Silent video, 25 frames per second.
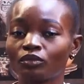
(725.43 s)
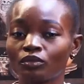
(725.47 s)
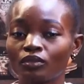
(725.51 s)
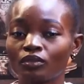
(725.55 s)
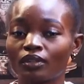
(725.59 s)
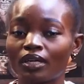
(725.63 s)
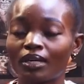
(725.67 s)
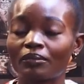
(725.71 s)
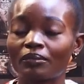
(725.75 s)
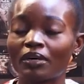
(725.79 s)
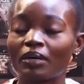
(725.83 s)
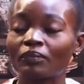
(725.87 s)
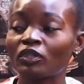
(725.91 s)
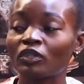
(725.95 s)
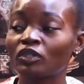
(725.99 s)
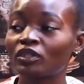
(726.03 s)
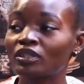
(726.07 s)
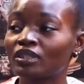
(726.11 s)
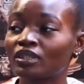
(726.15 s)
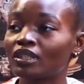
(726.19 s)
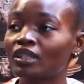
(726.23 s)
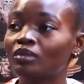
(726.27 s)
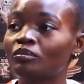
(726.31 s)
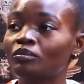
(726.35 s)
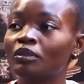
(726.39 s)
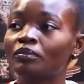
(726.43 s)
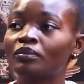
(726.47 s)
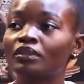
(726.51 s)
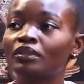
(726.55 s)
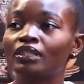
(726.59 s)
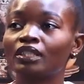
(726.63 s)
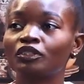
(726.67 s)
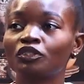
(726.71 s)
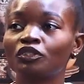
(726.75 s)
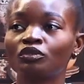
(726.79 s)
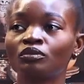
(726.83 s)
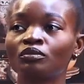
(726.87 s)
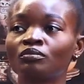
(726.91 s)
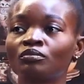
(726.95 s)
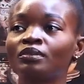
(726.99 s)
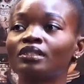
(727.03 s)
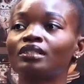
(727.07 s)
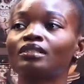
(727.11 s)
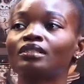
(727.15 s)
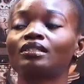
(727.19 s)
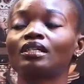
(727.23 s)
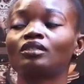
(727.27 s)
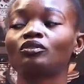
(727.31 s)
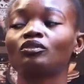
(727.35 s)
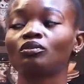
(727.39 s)
I'm not saying maybe there shouldn't be
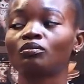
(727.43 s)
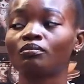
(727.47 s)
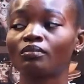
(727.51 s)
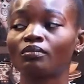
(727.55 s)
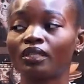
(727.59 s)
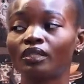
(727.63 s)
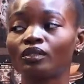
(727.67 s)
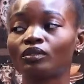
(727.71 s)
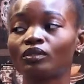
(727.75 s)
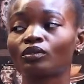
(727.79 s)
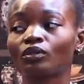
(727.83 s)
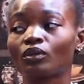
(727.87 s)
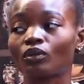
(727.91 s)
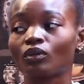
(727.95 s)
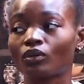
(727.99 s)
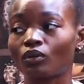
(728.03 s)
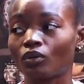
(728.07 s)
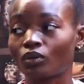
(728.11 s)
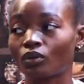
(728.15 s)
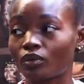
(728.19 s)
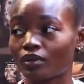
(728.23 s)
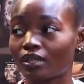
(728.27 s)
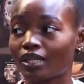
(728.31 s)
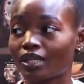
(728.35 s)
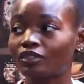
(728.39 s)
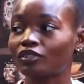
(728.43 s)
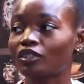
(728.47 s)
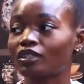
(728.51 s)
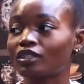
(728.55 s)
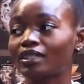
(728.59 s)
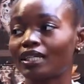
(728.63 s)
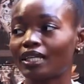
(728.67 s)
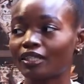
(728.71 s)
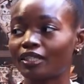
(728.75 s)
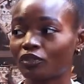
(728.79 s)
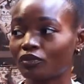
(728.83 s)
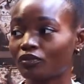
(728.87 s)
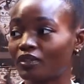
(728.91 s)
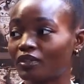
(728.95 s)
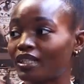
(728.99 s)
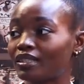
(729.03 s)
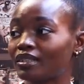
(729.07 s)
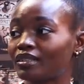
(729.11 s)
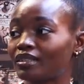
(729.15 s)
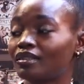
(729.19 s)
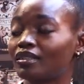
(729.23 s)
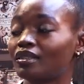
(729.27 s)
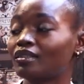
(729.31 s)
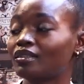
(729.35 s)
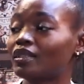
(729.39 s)
settlements or that, just like you rightly said
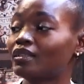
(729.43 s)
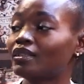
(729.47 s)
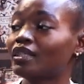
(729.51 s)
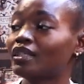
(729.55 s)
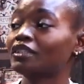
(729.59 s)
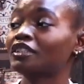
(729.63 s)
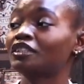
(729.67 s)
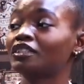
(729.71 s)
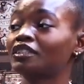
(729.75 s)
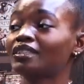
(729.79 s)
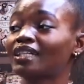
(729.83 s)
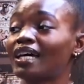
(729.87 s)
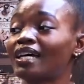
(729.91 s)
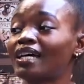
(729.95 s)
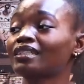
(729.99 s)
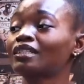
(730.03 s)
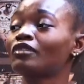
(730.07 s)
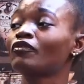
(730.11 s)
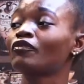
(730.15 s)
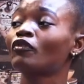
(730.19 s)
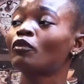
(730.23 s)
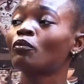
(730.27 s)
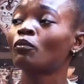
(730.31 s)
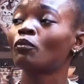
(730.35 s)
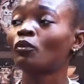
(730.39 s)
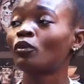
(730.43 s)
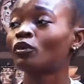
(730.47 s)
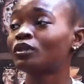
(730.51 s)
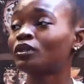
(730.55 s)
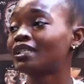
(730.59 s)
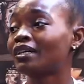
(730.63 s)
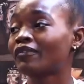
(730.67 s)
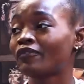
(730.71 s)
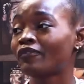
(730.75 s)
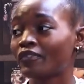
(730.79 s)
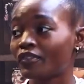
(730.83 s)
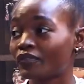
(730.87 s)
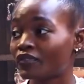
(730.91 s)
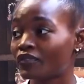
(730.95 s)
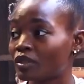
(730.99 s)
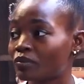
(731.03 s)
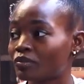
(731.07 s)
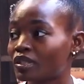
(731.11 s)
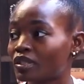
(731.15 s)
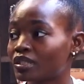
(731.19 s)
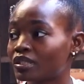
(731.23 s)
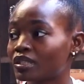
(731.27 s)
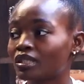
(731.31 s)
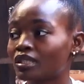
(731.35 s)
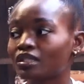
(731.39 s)
now, that she's asking for more than
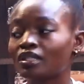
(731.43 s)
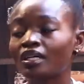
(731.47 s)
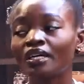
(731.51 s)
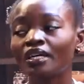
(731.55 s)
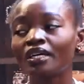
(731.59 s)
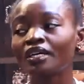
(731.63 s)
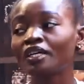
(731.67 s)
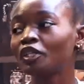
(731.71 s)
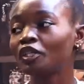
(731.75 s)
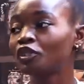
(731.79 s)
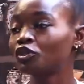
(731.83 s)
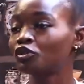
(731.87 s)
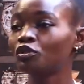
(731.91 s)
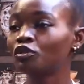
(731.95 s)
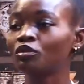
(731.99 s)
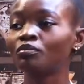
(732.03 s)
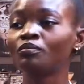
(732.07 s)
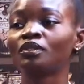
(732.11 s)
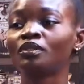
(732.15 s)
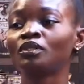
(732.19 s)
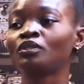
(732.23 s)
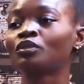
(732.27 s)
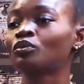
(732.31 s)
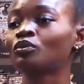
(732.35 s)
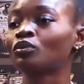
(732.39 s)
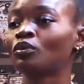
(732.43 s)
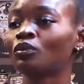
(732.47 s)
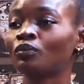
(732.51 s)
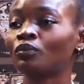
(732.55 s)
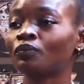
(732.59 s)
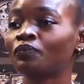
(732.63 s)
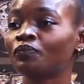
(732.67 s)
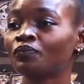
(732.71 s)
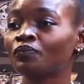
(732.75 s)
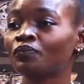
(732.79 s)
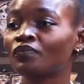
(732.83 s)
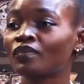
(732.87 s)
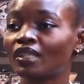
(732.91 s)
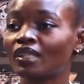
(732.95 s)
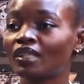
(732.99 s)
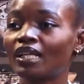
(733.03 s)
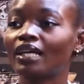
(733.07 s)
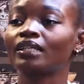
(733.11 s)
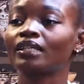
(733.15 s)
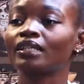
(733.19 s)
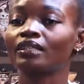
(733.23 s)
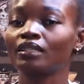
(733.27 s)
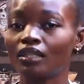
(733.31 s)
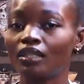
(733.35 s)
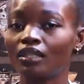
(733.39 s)
50%. It shouldn't be so. Like,
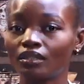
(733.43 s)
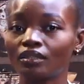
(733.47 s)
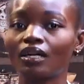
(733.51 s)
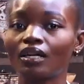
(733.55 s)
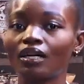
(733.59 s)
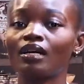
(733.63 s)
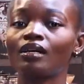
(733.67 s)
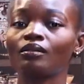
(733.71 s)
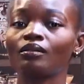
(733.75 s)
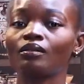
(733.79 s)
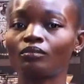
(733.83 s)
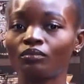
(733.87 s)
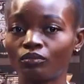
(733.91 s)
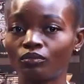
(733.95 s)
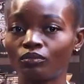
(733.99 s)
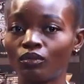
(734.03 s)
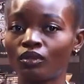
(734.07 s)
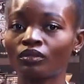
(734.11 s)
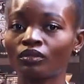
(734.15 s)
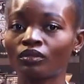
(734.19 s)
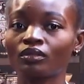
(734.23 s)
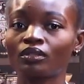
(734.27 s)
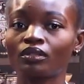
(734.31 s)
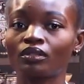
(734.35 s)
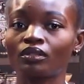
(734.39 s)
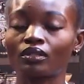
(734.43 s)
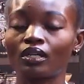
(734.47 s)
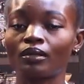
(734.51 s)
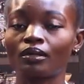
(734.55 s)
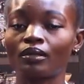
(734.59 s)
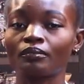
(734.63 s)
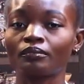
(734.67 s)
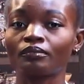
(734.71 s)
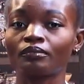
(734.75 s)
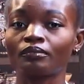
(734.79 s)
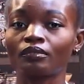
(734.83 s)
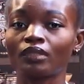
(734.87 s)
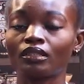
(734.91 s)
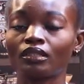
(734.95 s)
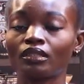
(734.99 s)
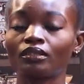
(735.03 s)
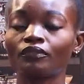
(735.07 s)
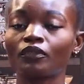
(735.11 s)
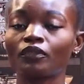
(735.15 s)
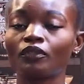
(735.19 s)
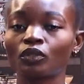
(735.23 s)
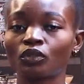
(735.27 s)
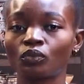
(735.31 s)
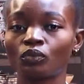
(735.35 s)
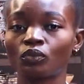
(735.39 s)
yes, a
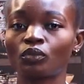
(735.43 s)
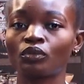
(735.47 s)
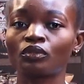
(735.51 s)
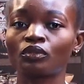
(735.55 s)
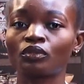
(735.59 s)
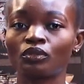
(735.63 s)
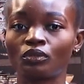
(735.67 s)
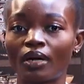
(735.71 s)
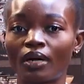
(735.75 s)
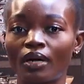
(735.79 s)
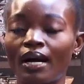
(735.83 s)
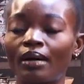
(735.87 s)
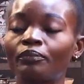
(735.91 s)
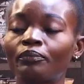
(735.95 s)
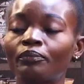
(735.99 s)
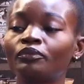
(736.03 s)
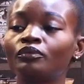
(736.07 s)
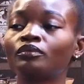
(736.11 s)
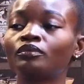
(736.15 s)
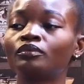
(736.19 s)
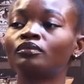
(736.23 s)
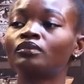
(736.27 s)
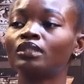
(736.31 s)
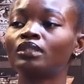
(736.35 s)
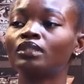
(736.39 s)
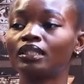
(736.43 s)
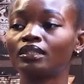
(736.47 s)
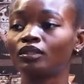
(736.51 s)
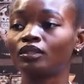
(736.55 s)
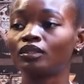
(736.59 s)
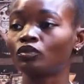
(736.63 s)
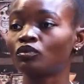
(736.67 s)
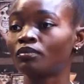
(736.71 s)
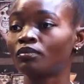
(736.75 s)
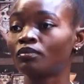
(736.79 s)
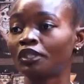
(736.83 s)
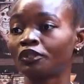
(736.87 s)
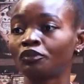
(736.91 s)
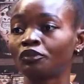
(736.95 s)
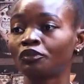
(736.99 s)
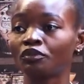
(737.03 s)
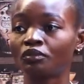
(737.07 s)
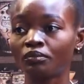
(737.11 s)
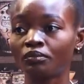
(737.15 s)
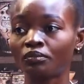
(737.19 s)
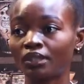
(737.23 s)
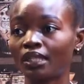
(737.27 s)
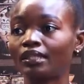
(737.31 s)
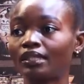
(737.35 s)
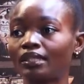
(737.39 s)
divorce wants to happen, yes, the woman shouldn't be
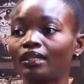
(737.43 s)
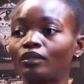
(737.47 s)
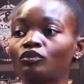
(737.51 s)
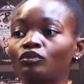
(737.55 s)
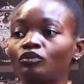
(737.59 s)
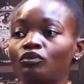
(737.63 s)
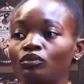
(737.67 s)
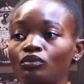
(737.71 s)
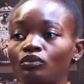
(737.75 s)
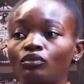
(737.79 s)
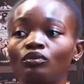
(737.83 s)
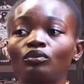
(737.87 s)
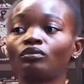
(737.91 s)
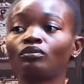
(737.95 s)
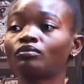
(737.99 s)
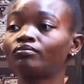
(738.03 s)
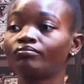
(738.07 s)
allowed to go